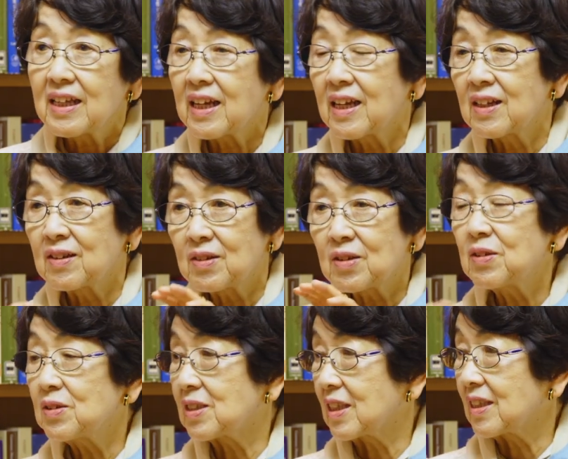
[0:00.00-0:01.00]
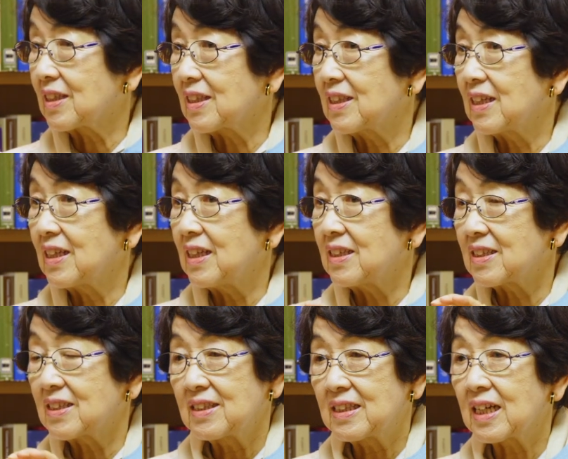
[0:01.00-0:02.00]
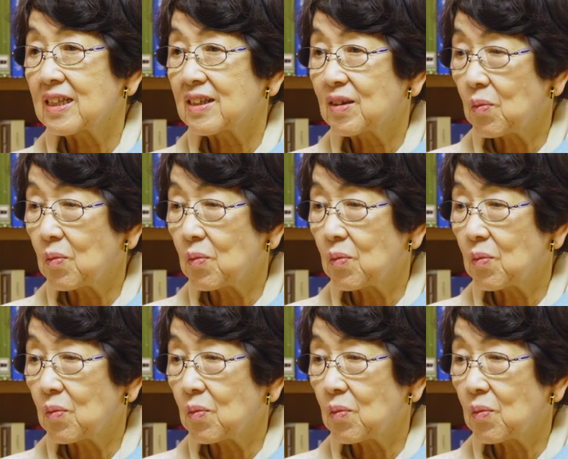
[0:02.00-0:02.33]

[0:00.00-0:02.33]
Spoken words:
and use it is not